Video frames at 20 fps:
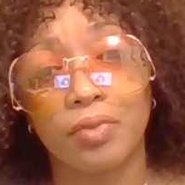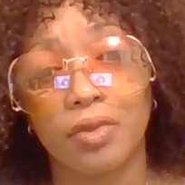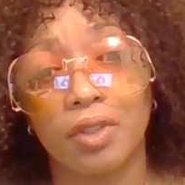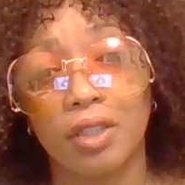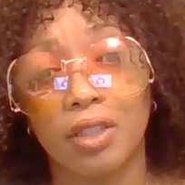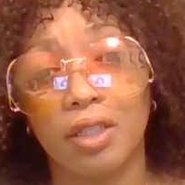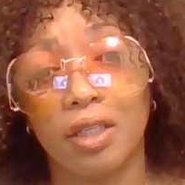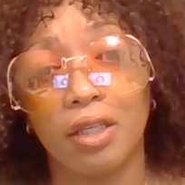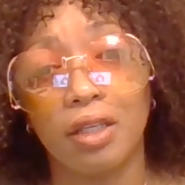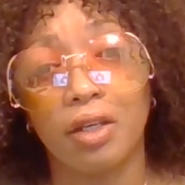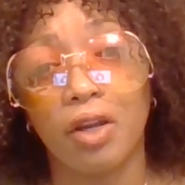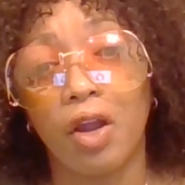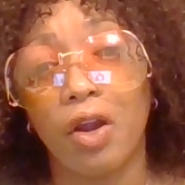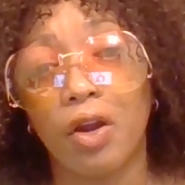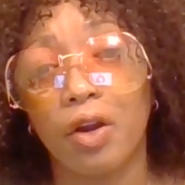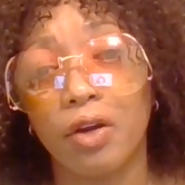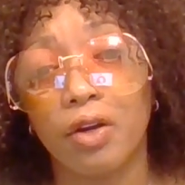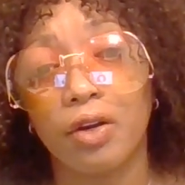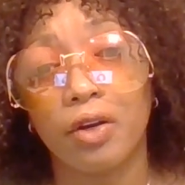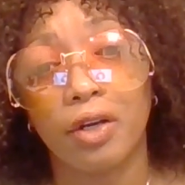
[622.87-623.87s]
getting
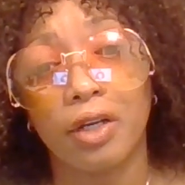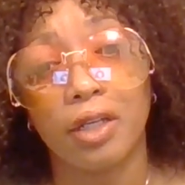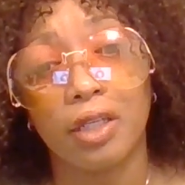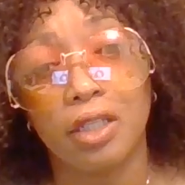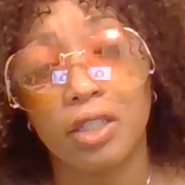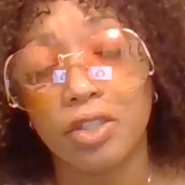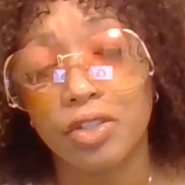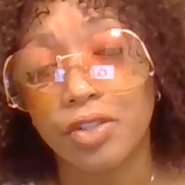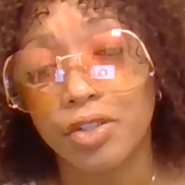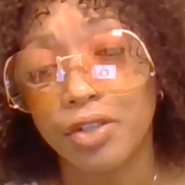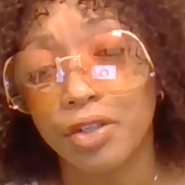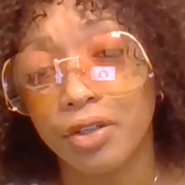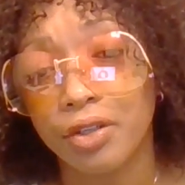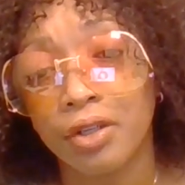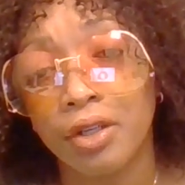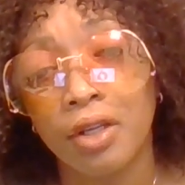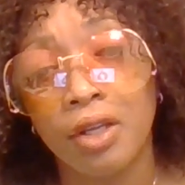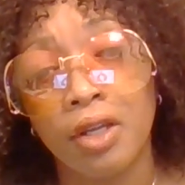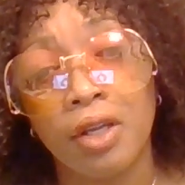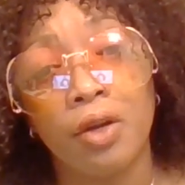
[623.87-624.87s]
hurt or injured
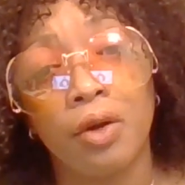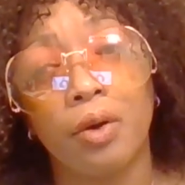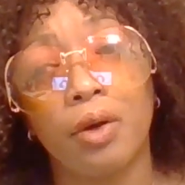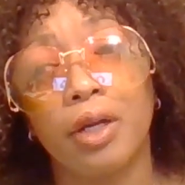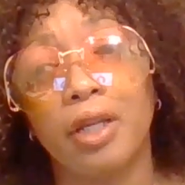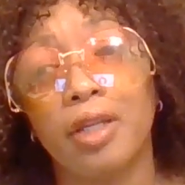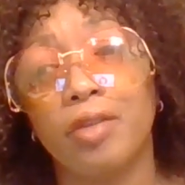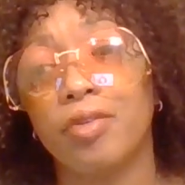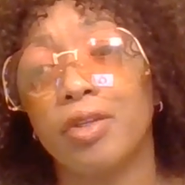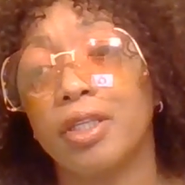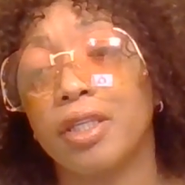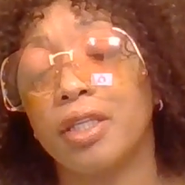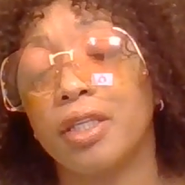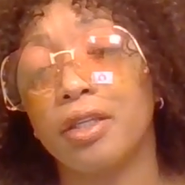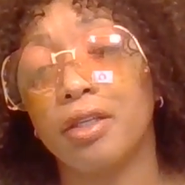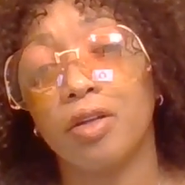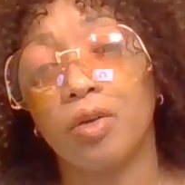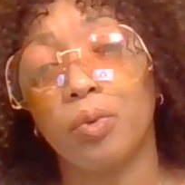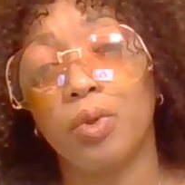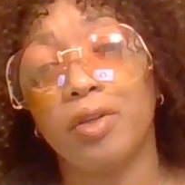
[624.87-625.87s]
or even
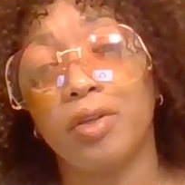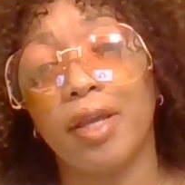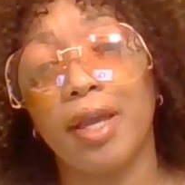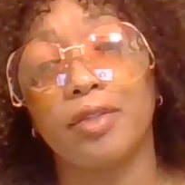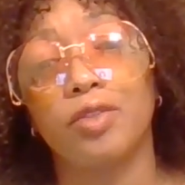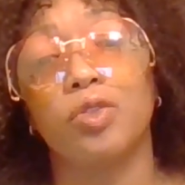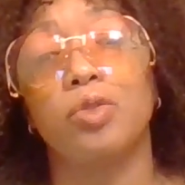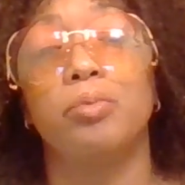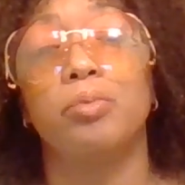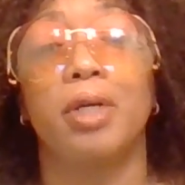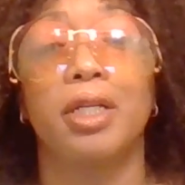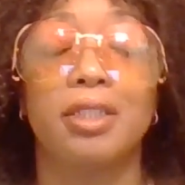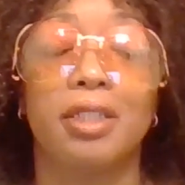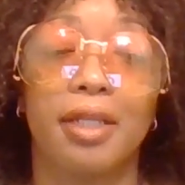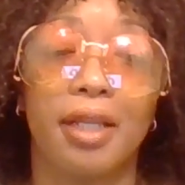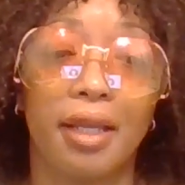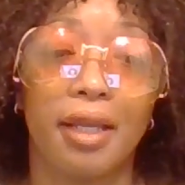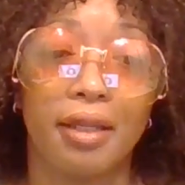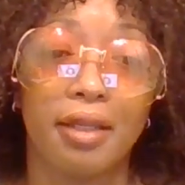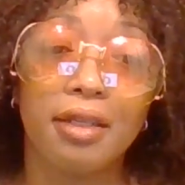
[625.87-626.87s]
killed. We had too much of
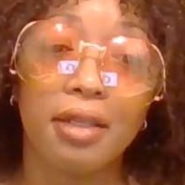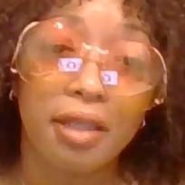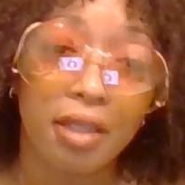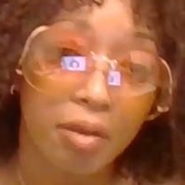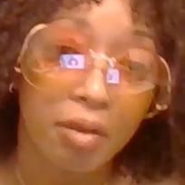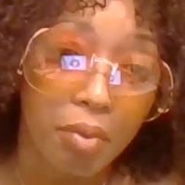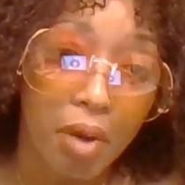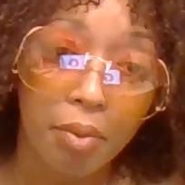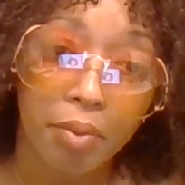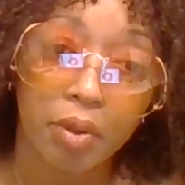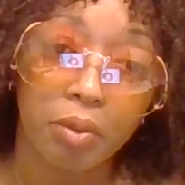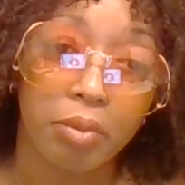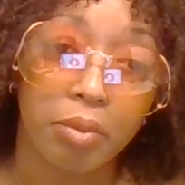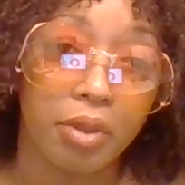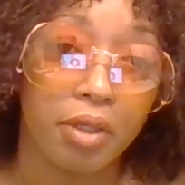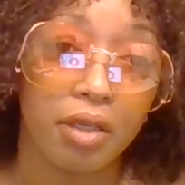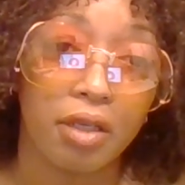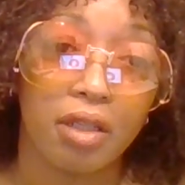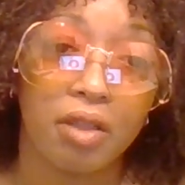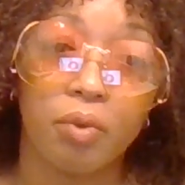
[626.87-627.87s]
that in the hip hop
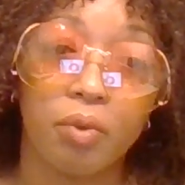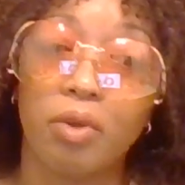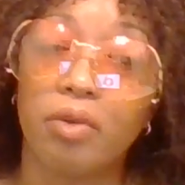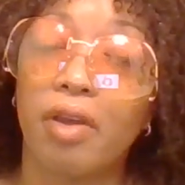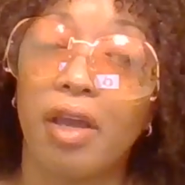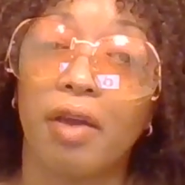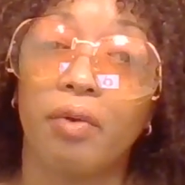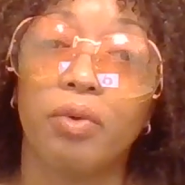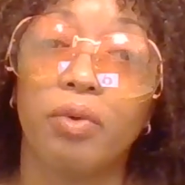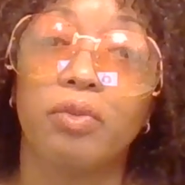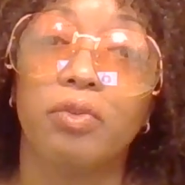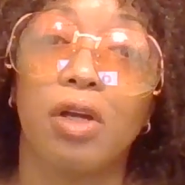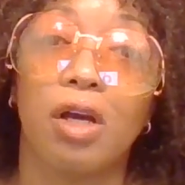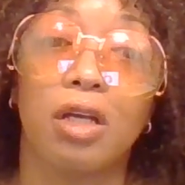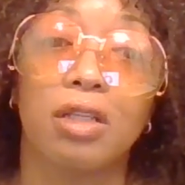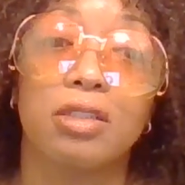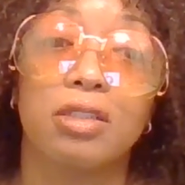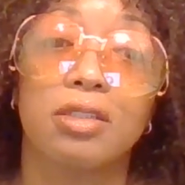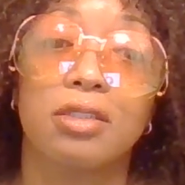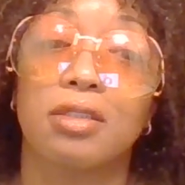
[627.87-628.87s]
community. We've
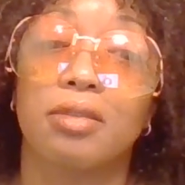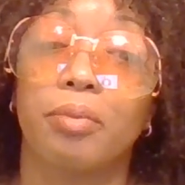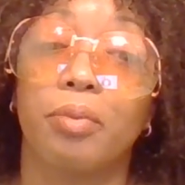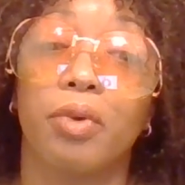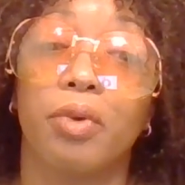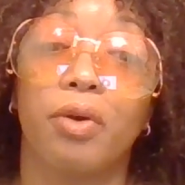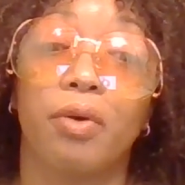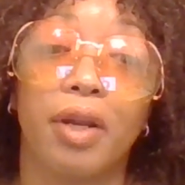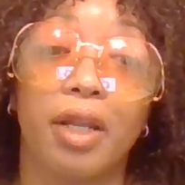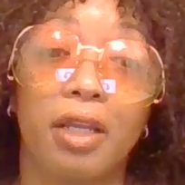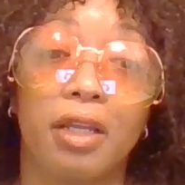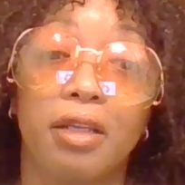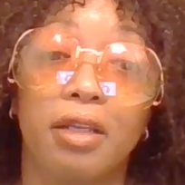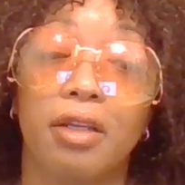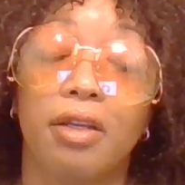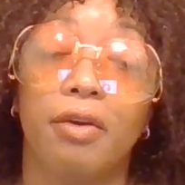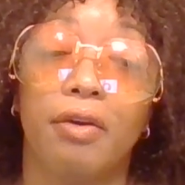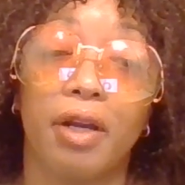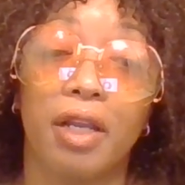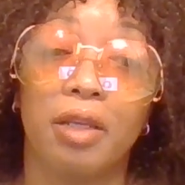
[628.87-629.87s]
lost some great
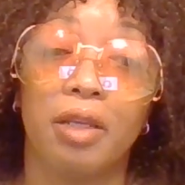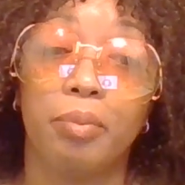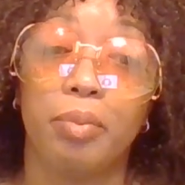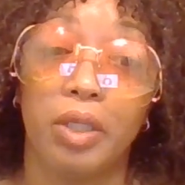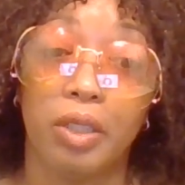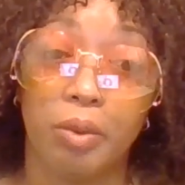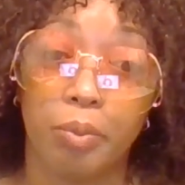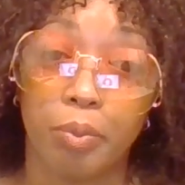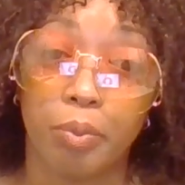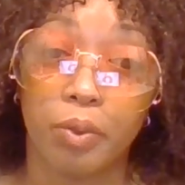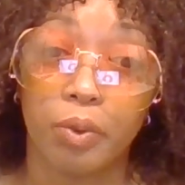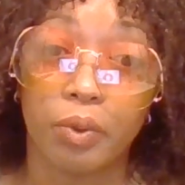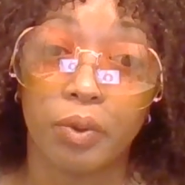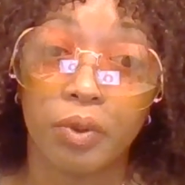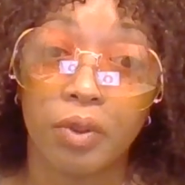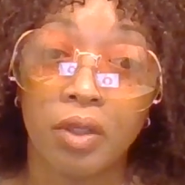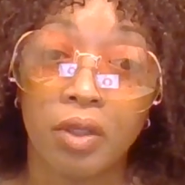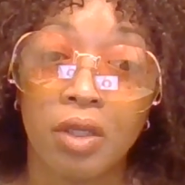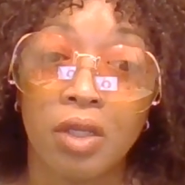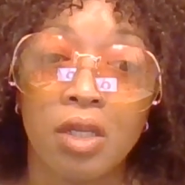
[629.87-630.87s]
people
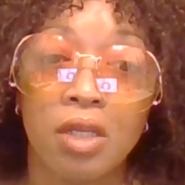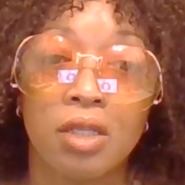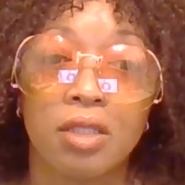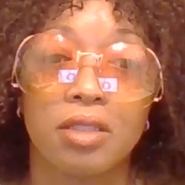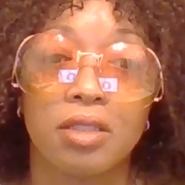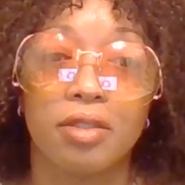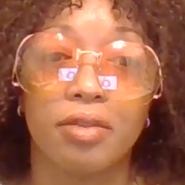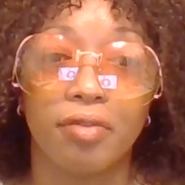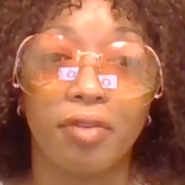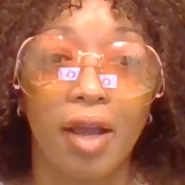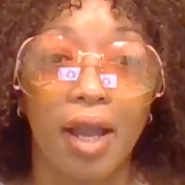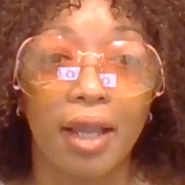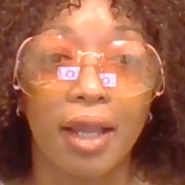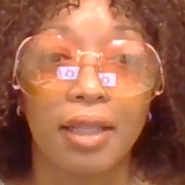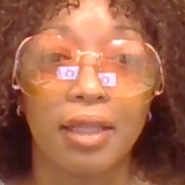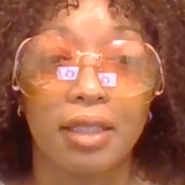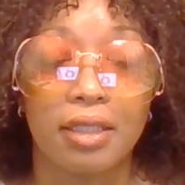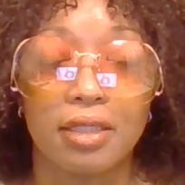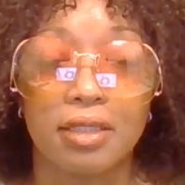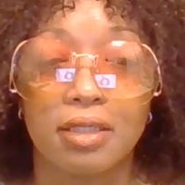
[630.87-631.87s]
to
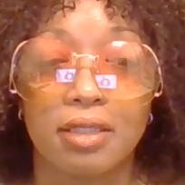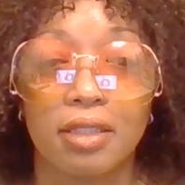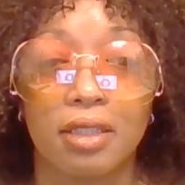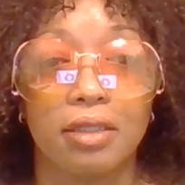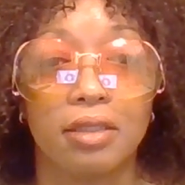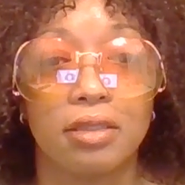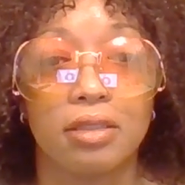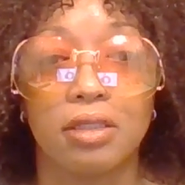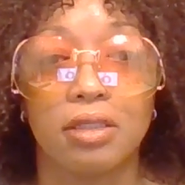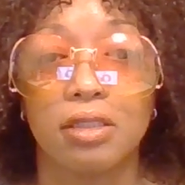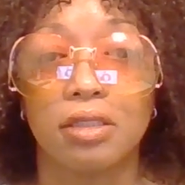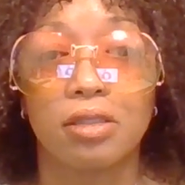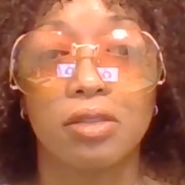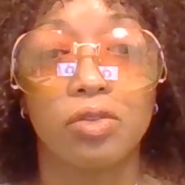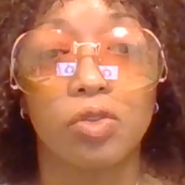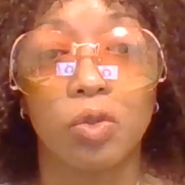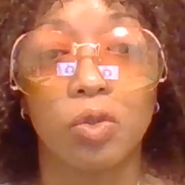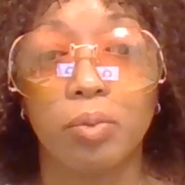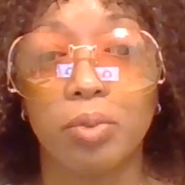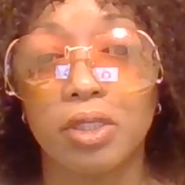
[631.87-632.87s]
violence and just
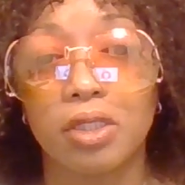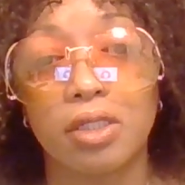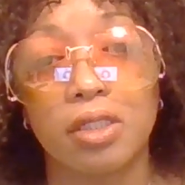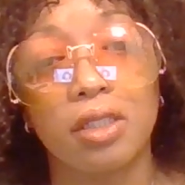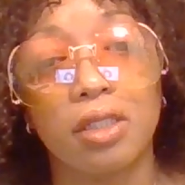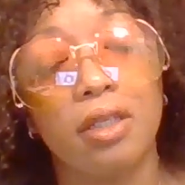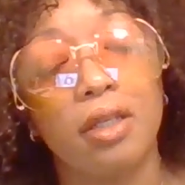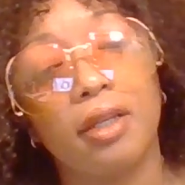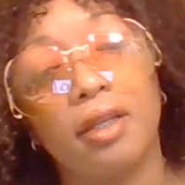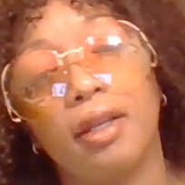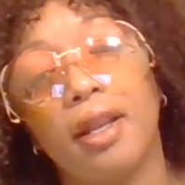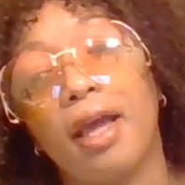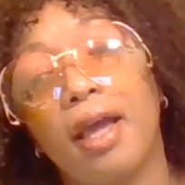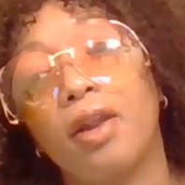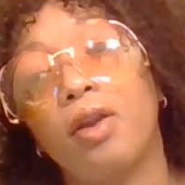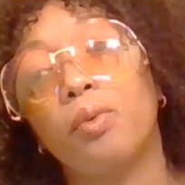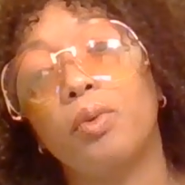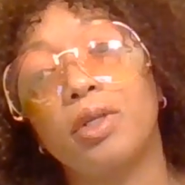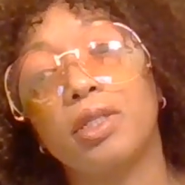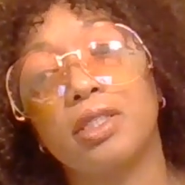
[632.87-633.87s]
stupid shit. And I
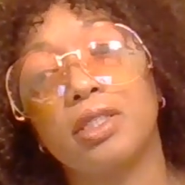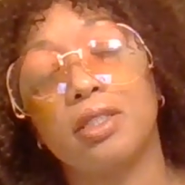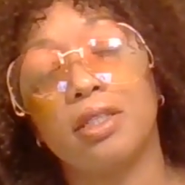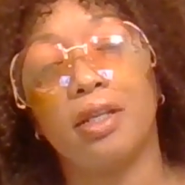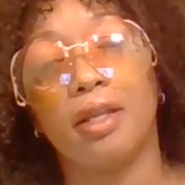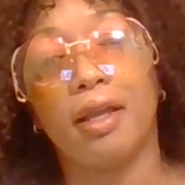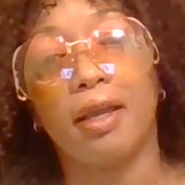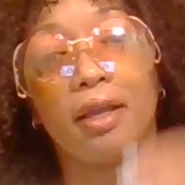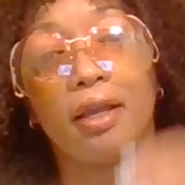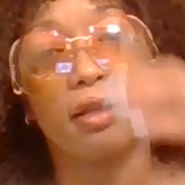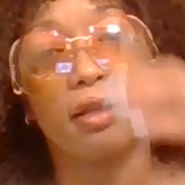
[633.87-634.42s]
don't want to see that,